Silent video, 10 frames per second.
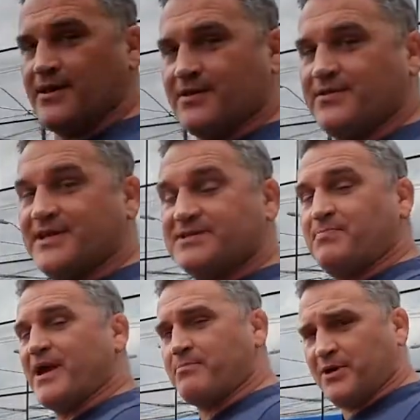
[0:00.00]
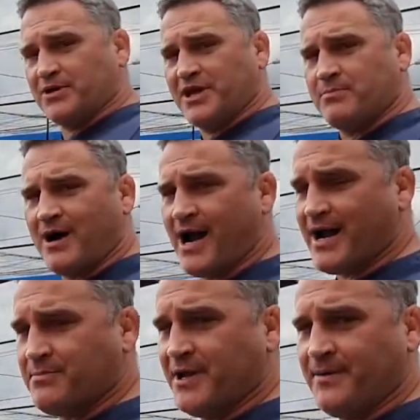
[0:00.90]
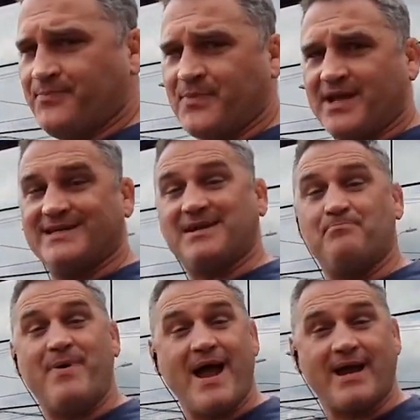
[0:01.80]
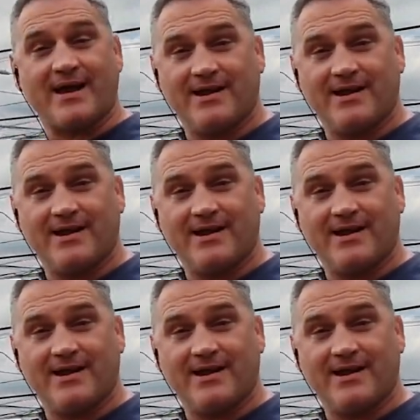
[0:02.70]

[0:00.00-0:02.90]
This big building behind me is a bank.